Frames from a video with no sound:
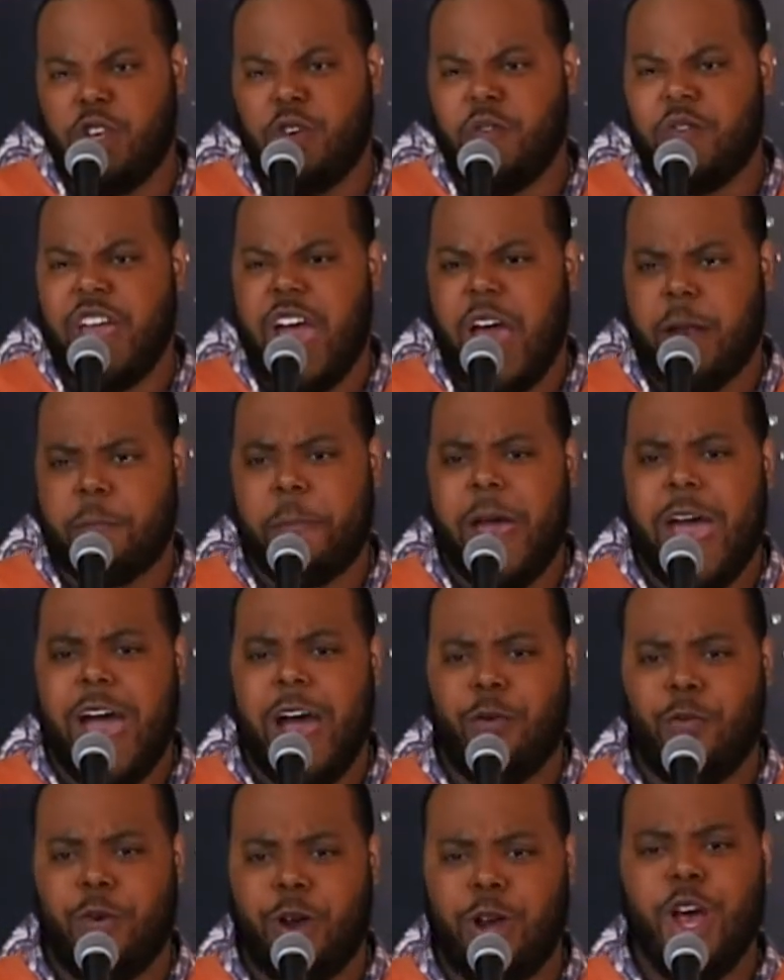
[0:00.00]
You've got
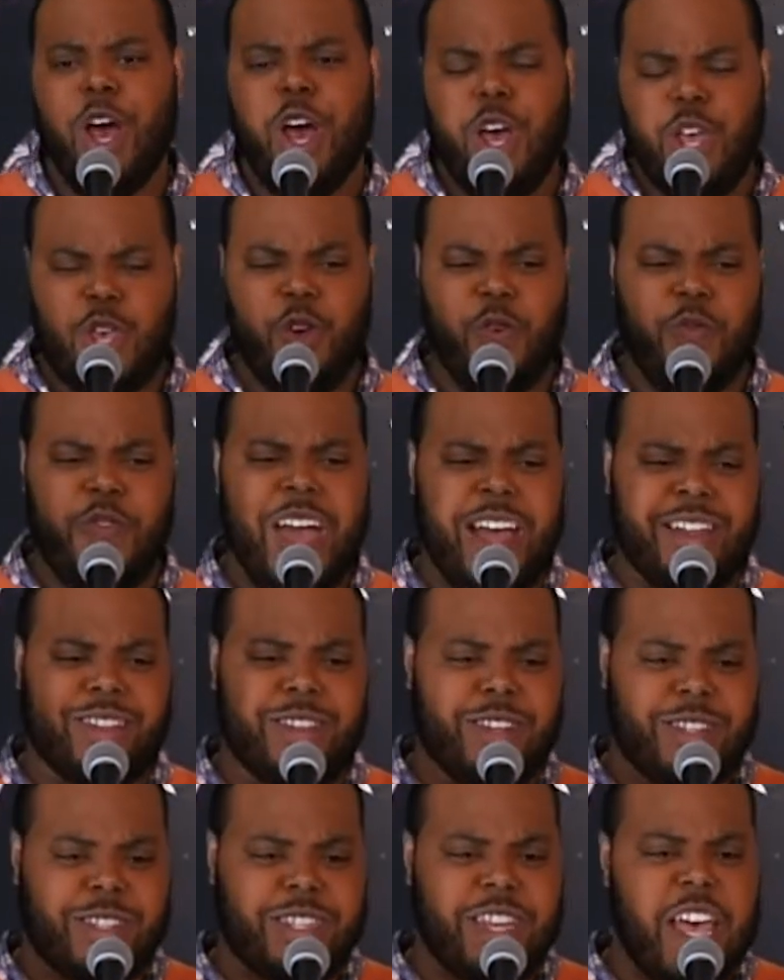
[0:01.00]
power. You've got
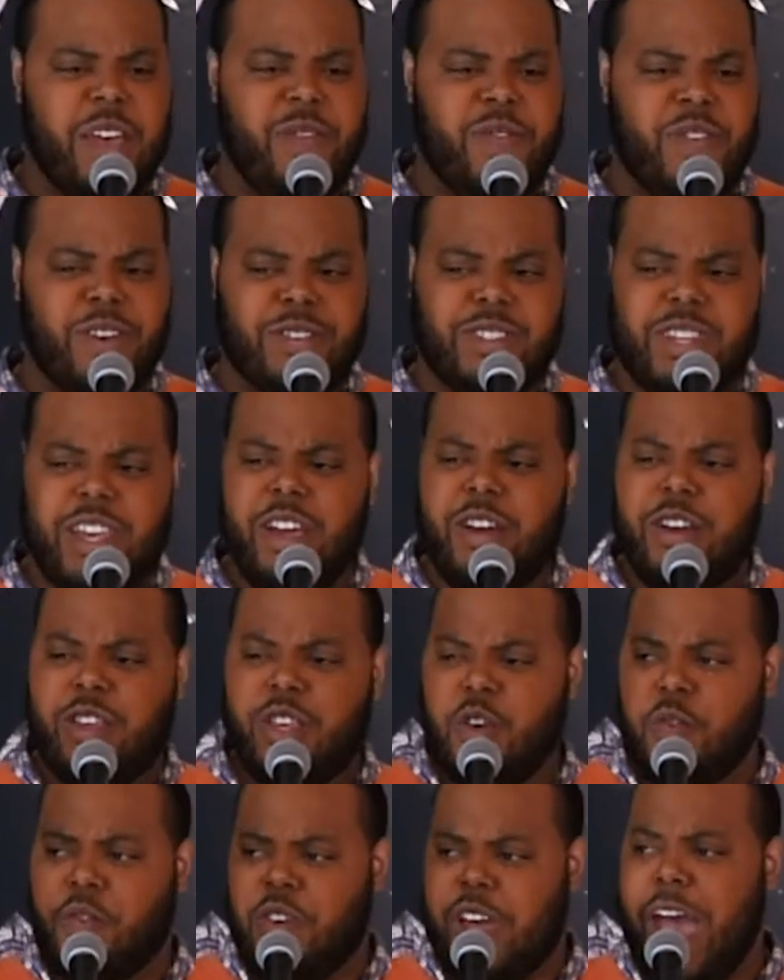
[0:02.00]
the Savior's ear.
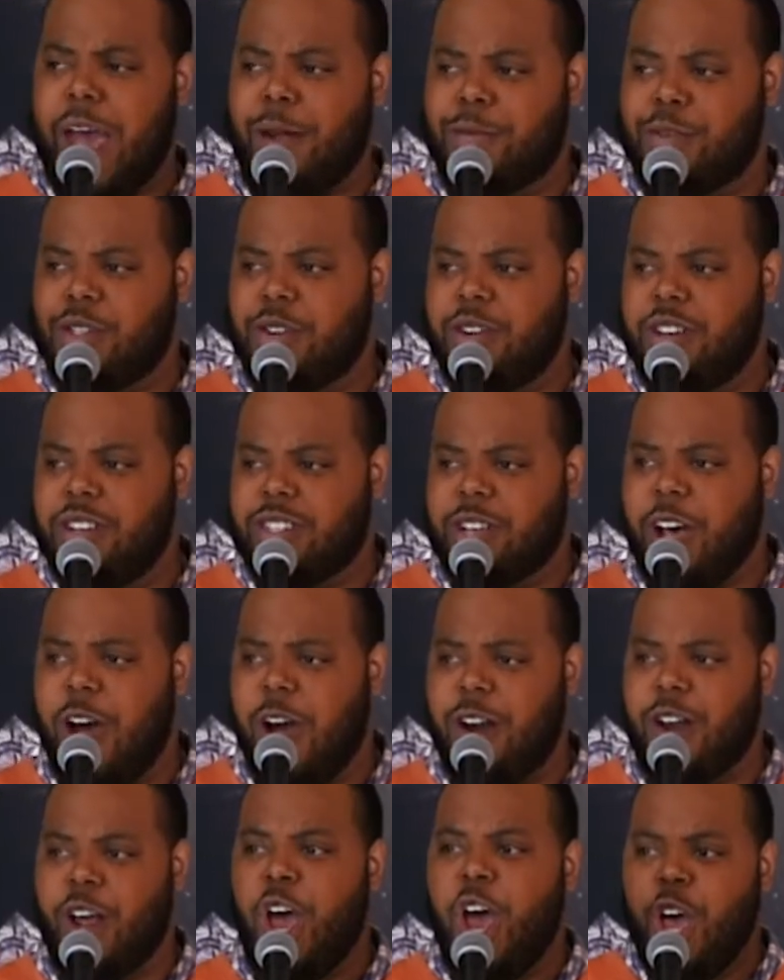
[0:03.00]
You've captured his
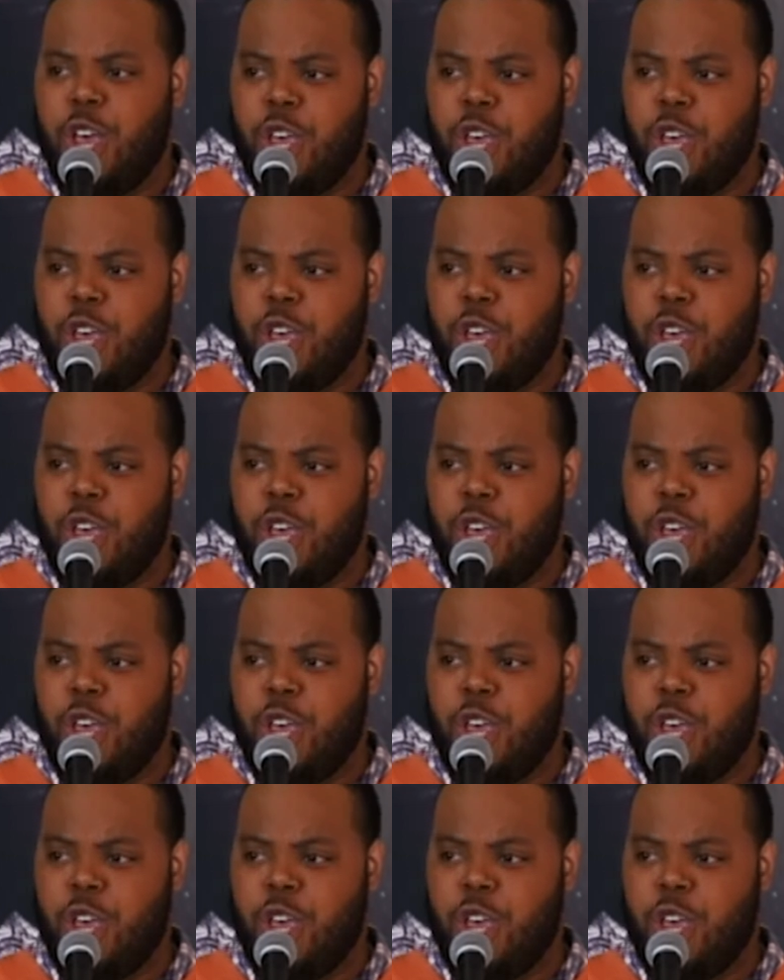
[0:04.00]
heart.